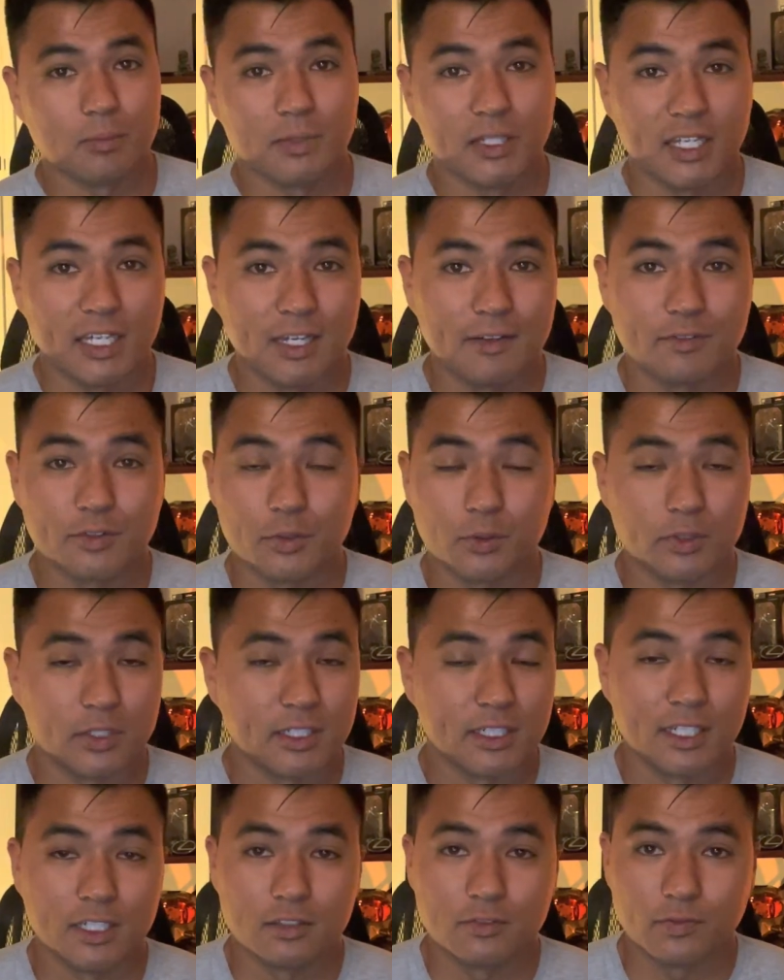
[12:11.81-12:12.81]
they have their own
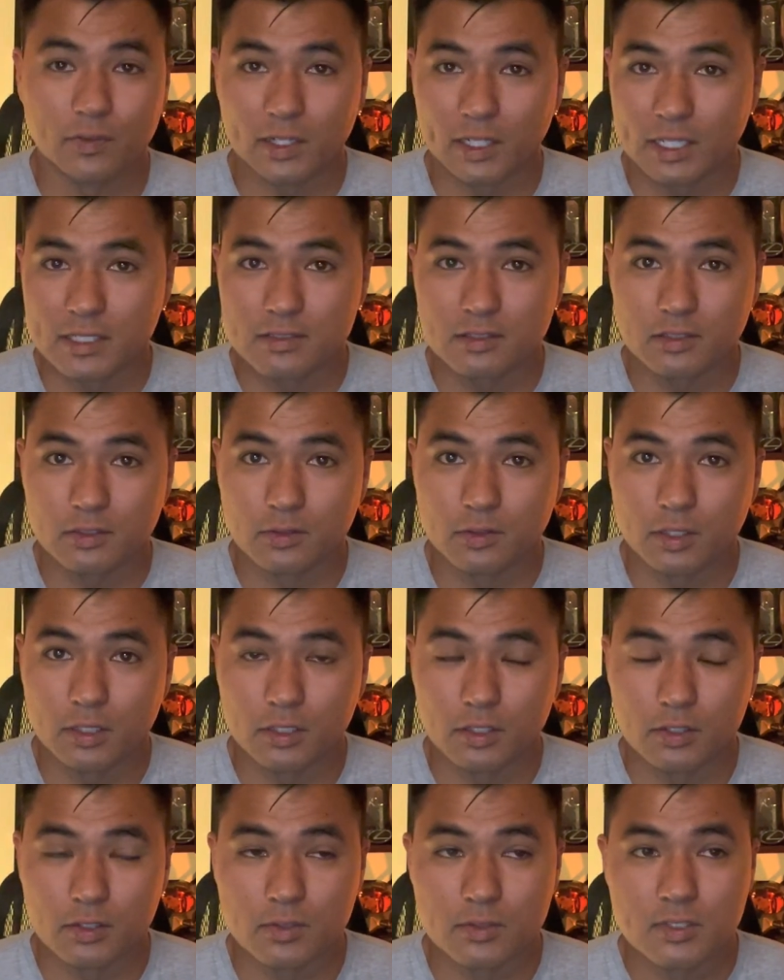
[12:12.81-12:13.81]
in-house financing you can
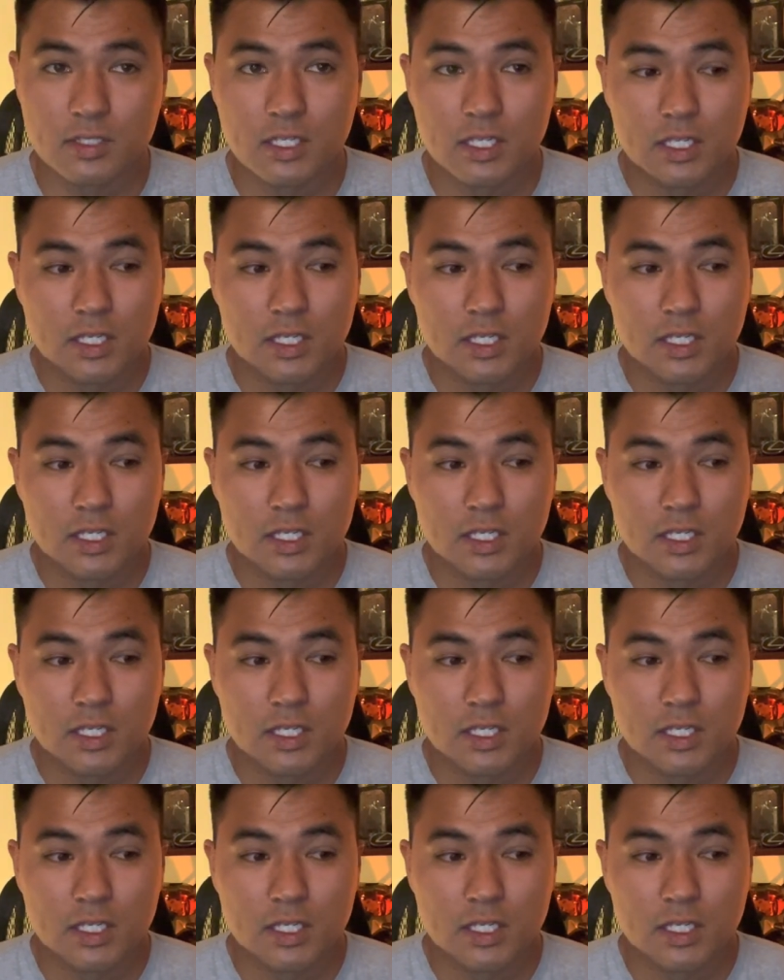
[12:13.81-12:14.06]
use.